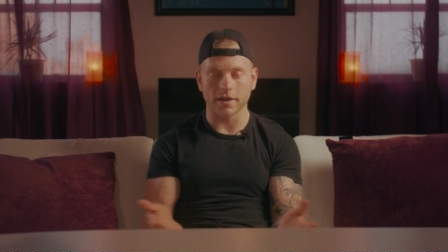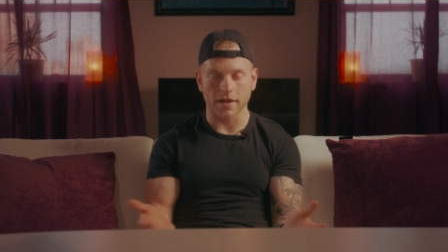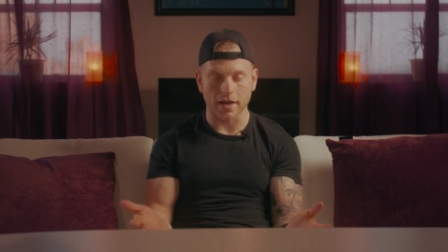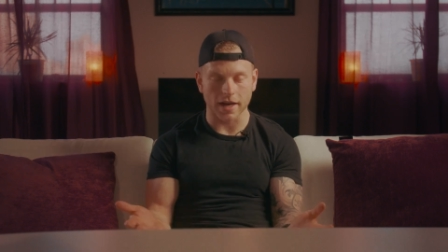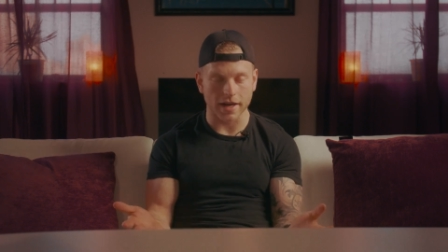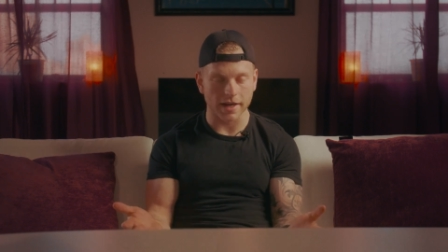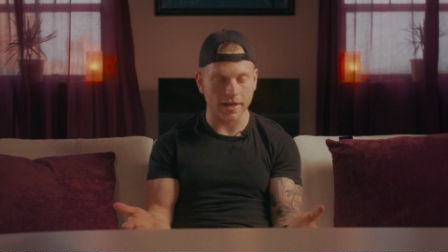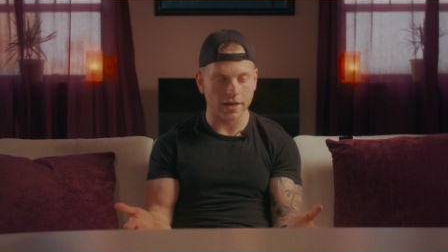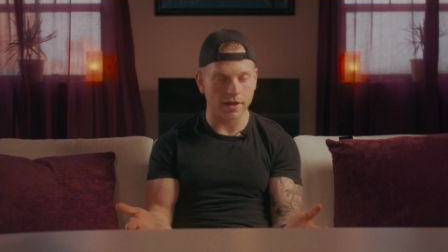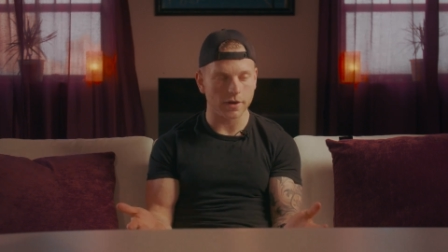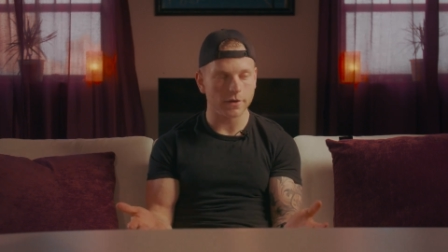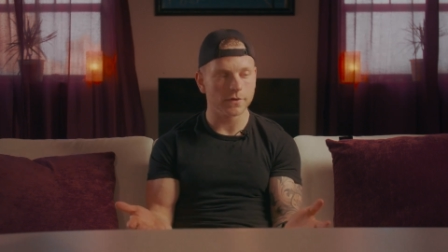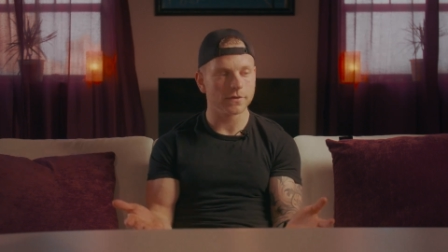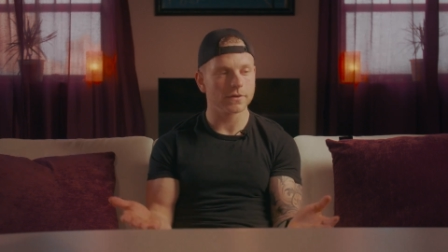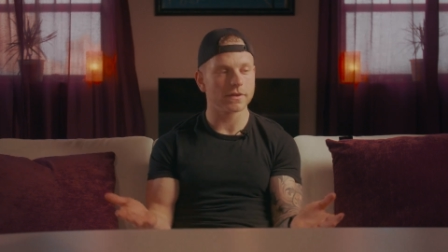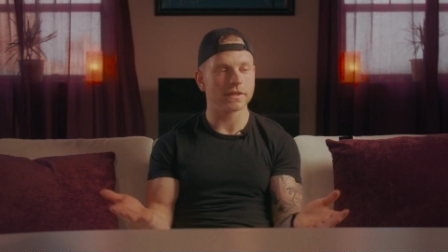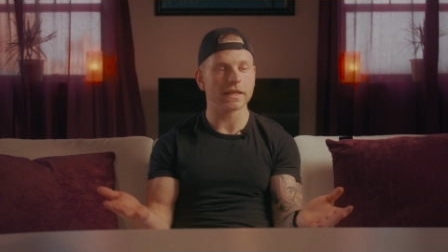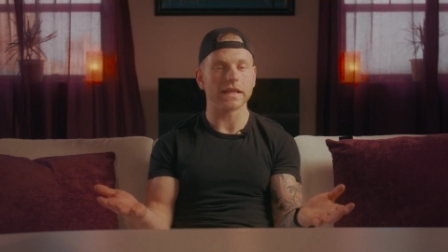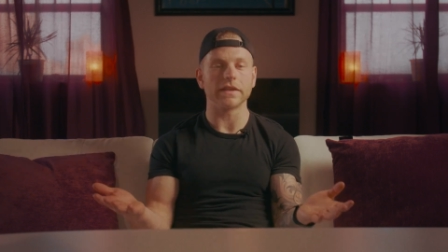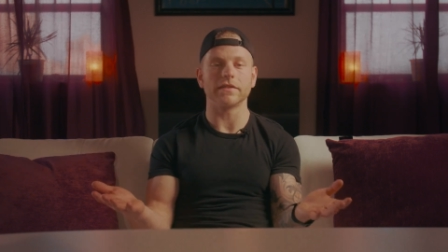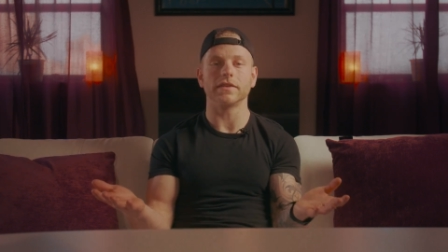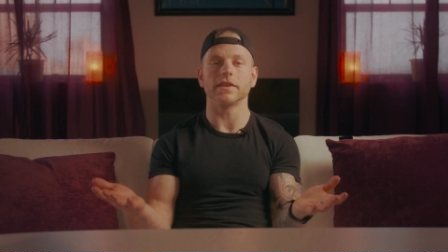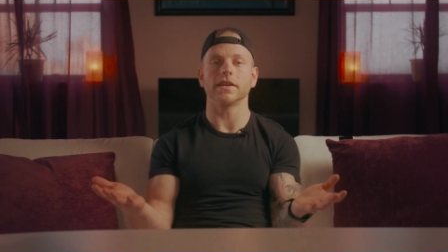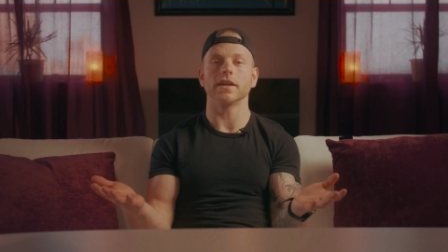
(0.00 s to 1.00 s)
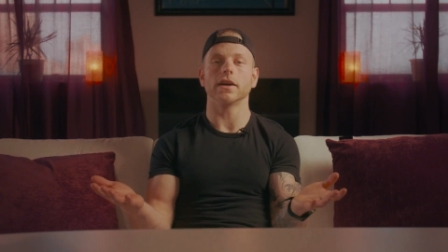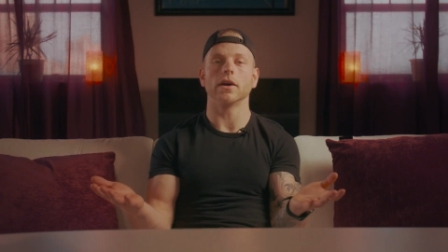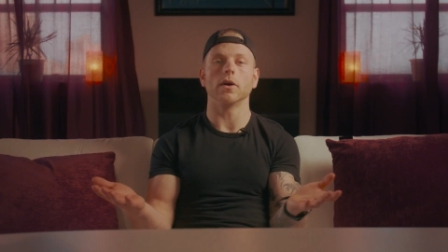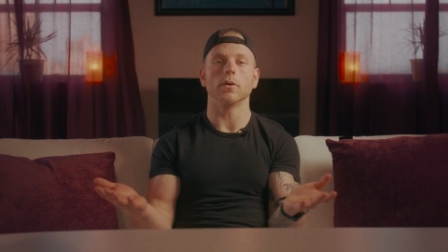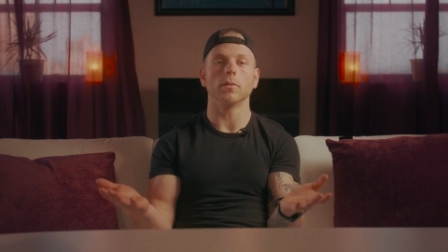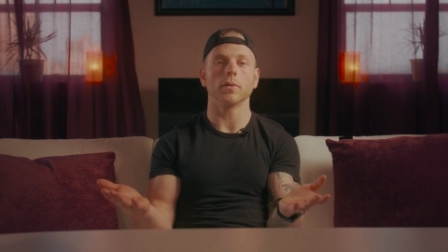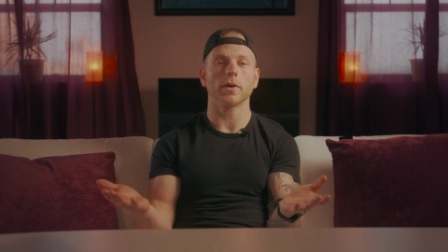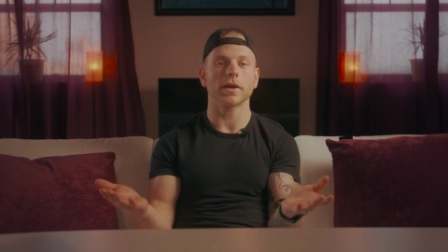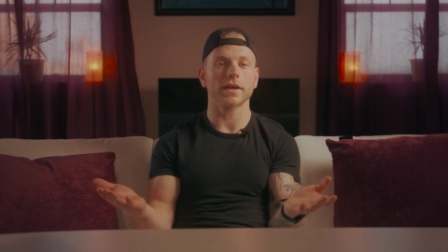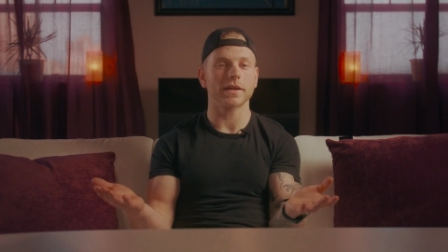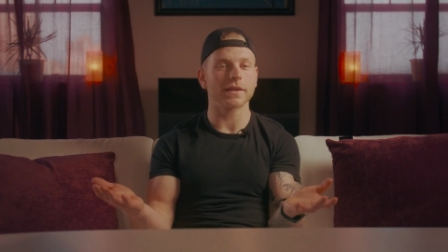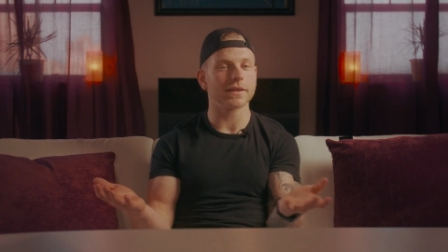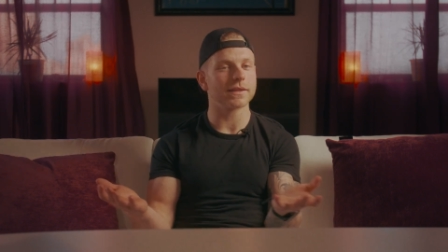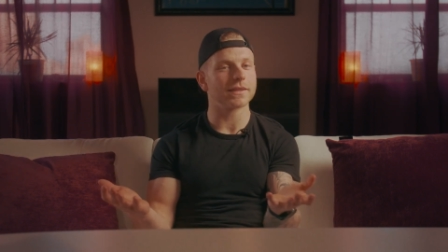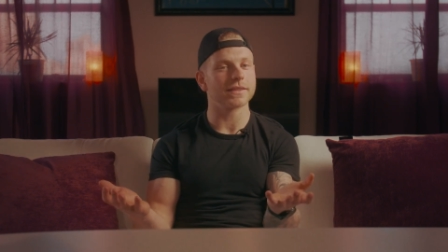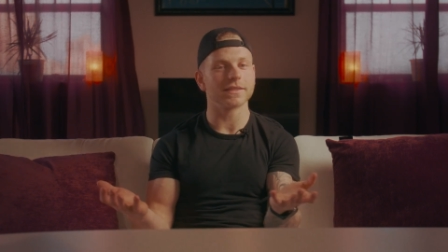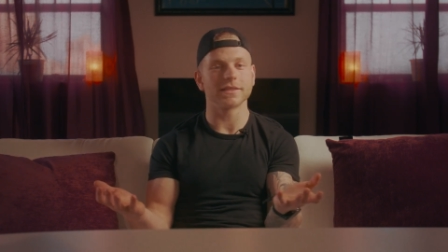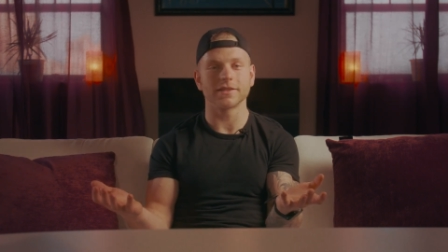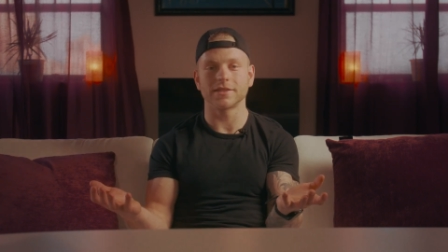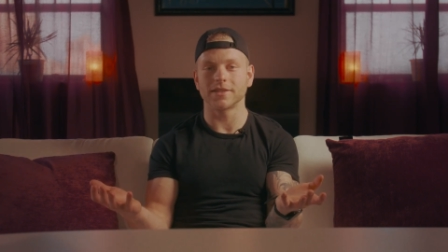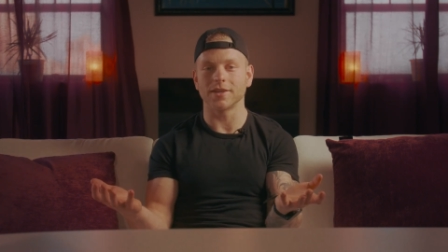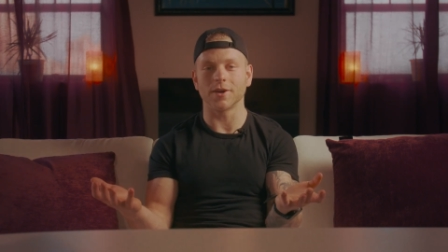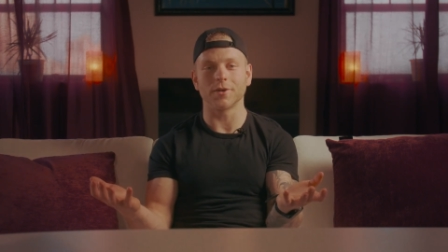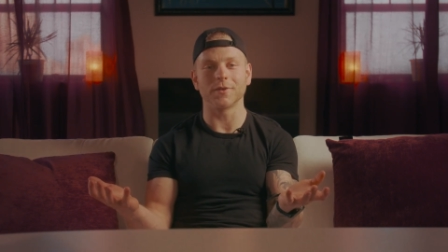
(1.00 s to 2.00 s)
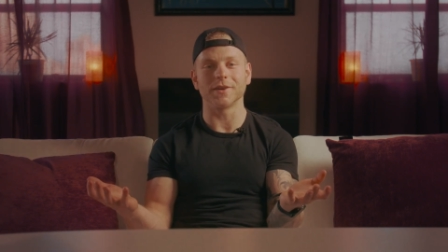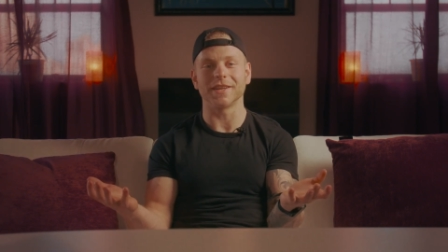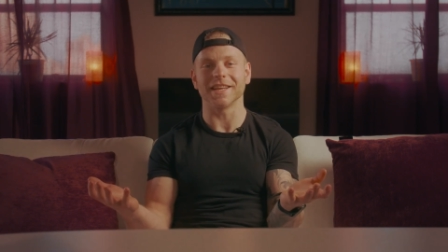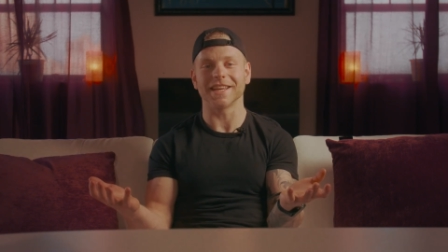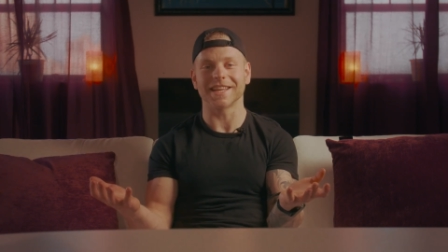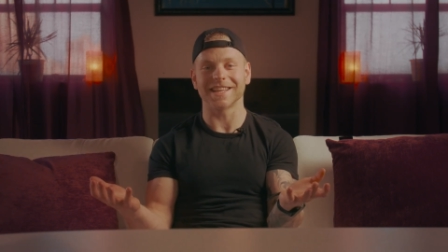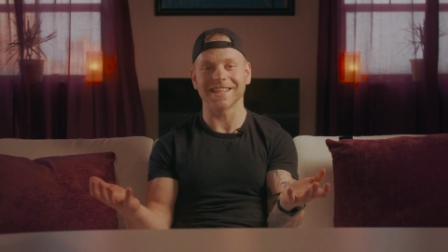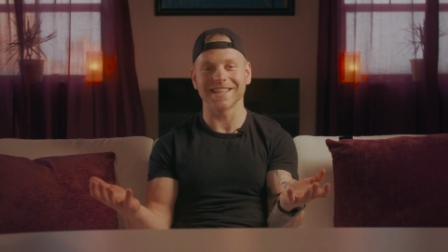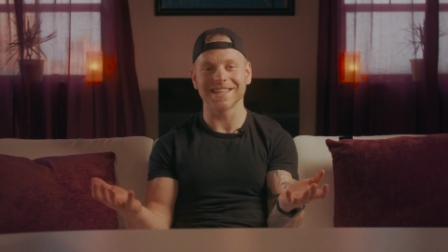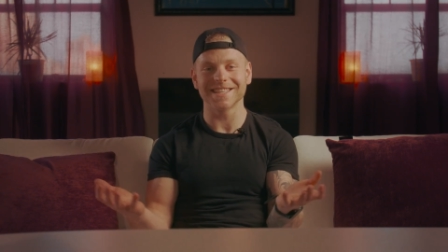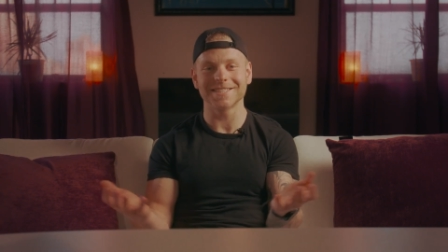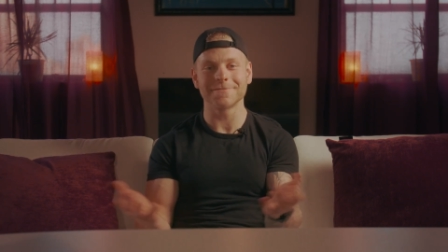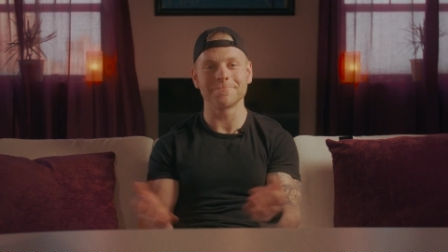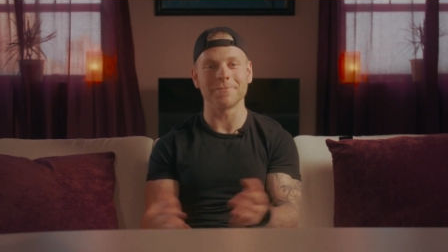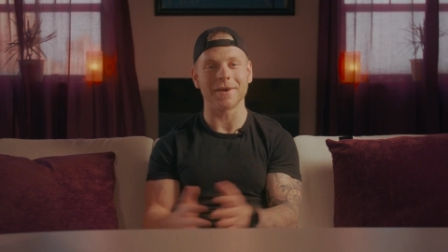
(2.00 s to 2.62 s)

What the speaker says: I know, giving you homework, so ridiculous,